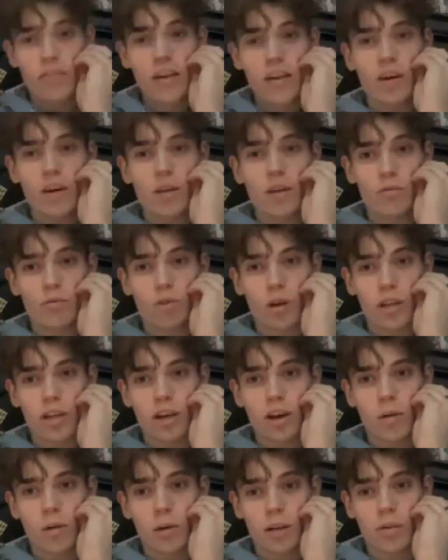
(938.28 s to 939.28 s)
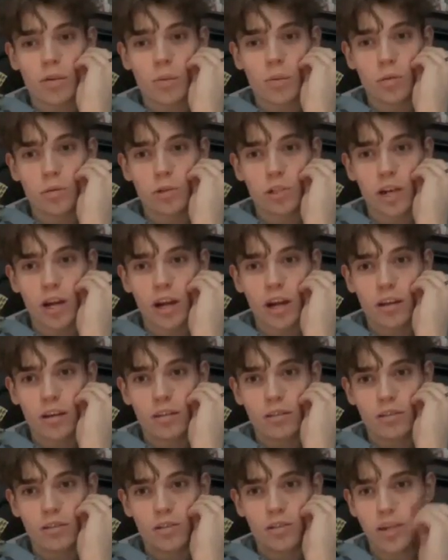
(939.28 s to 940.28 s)
video of Ronnie Coleman in a wheelchair,
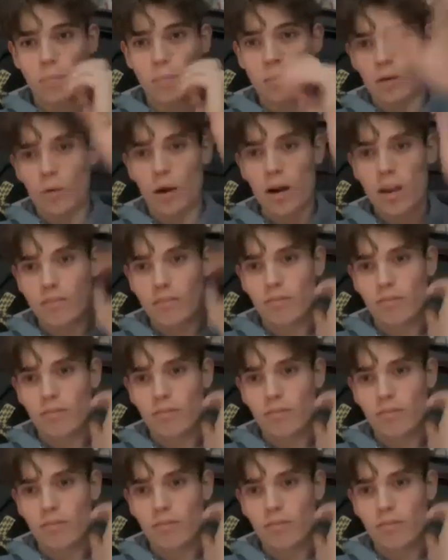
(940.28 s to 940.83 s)
zipping away.